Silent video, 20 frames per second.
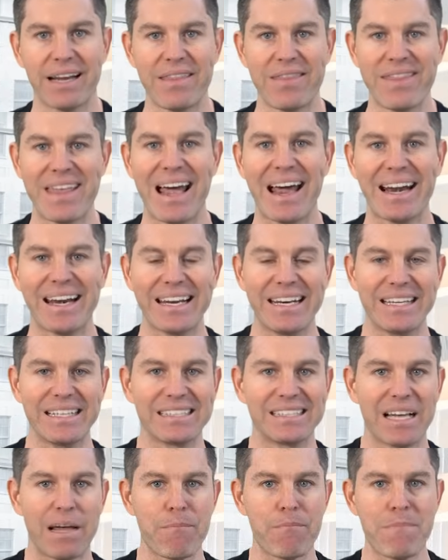and that
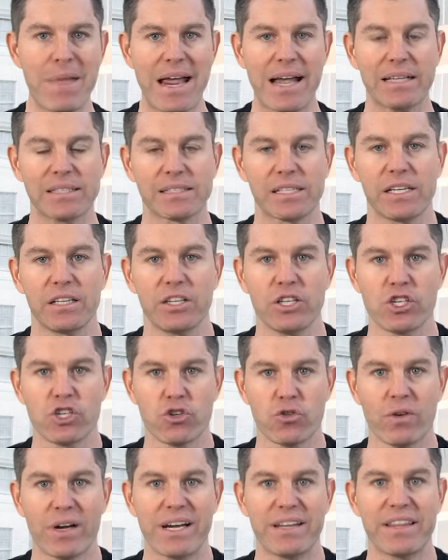is a masculine
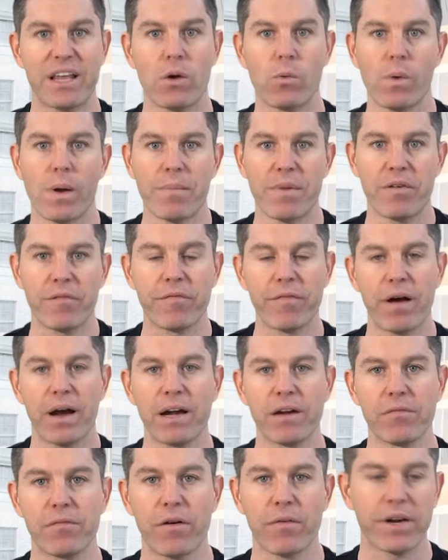trait that women
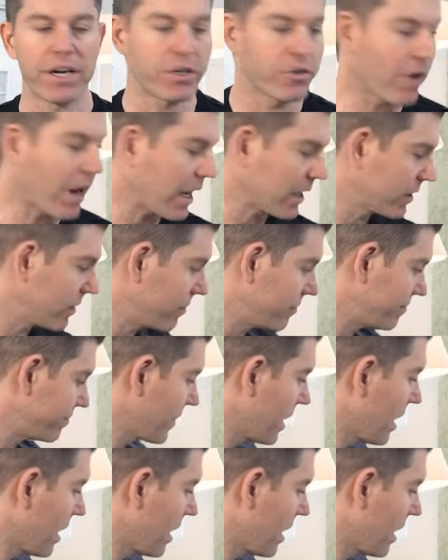find very attractive.